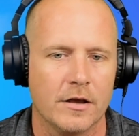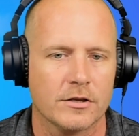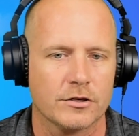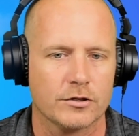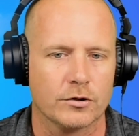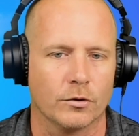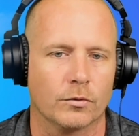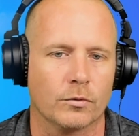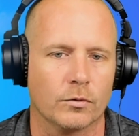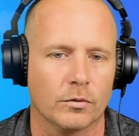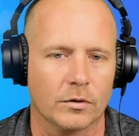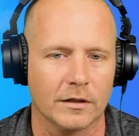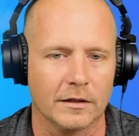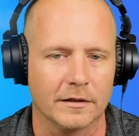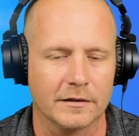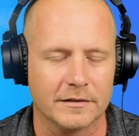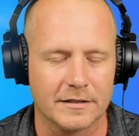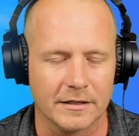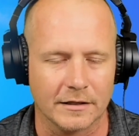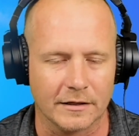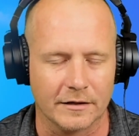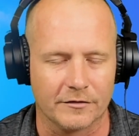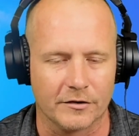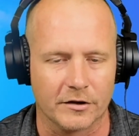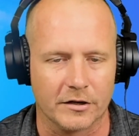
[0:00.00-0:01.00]
total
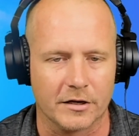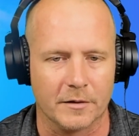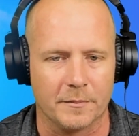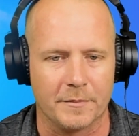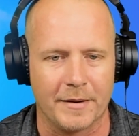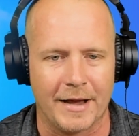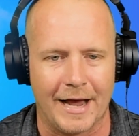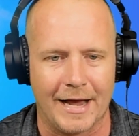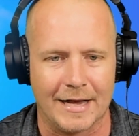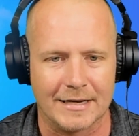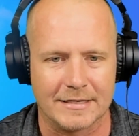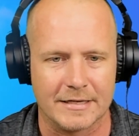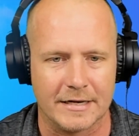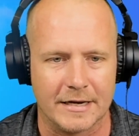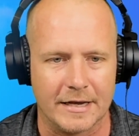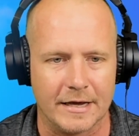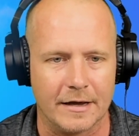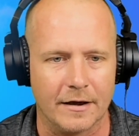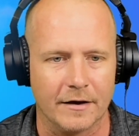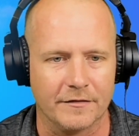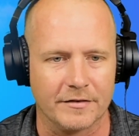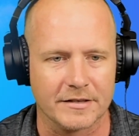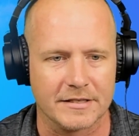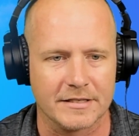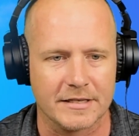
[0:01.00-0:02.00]
delivered
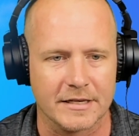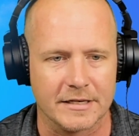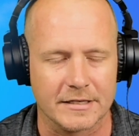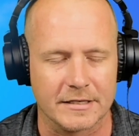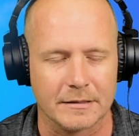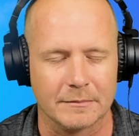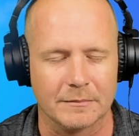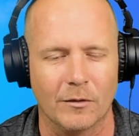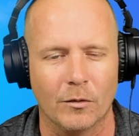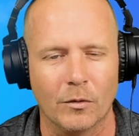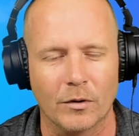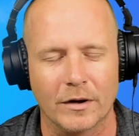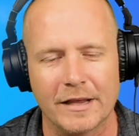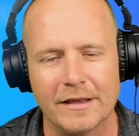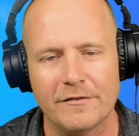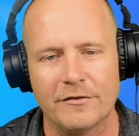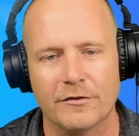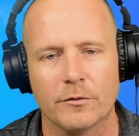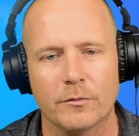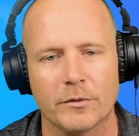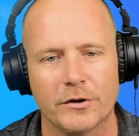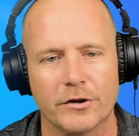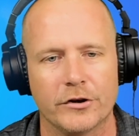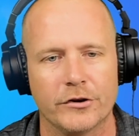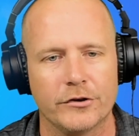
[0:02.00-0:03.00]
capacity of a system, or
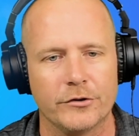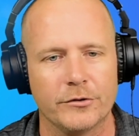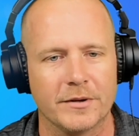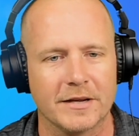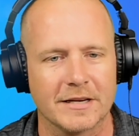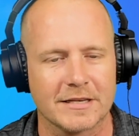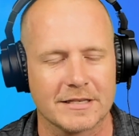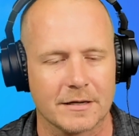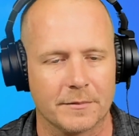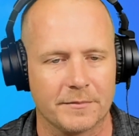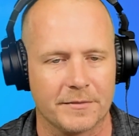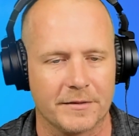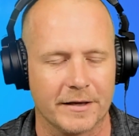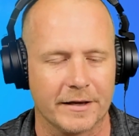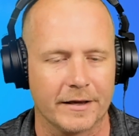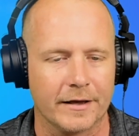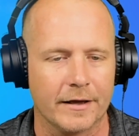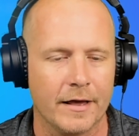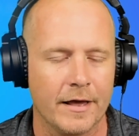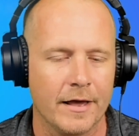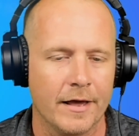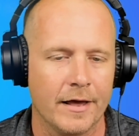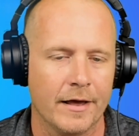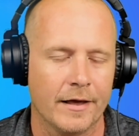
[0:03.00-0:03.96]
even when you're doing something